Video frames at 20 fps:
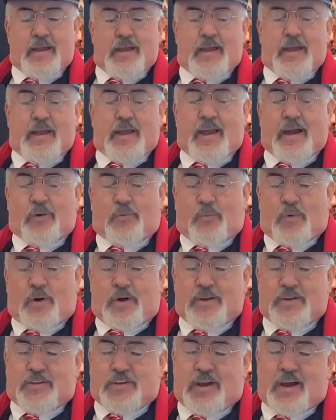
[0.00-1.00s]
At
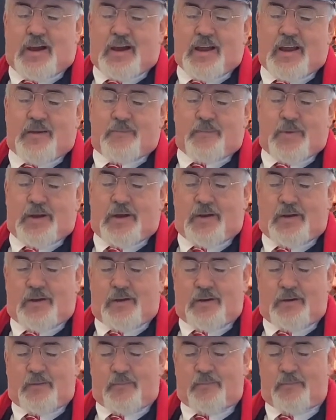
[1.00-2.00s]
one time,
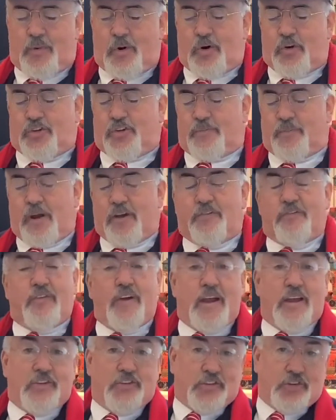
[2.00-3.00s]
most of my
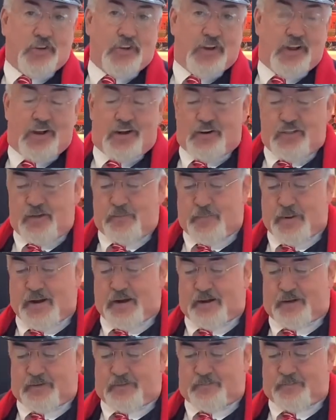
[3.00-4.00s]
friends could hear the
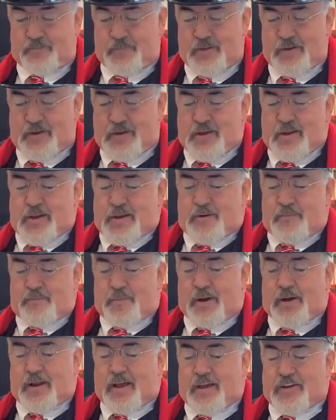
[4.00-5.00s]
bell,
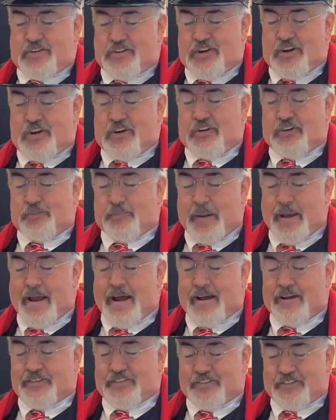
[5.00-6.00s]
but as years
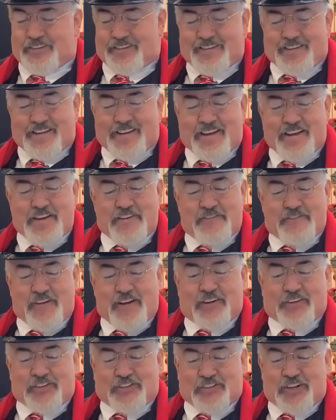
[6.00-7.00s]
passed, it
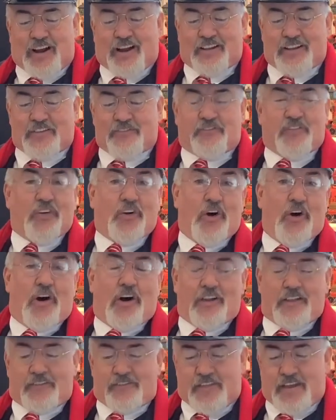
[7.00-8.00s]
fell silent for
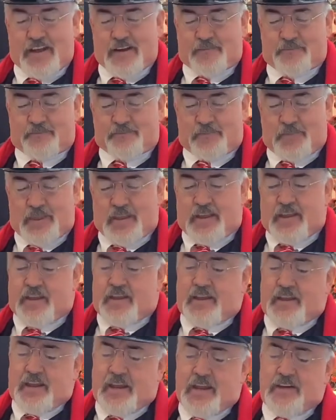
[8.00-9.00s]
all of them.
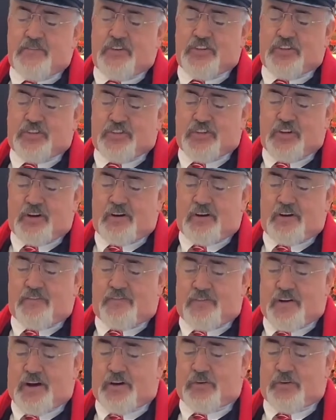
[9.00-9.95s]
Even Sarah found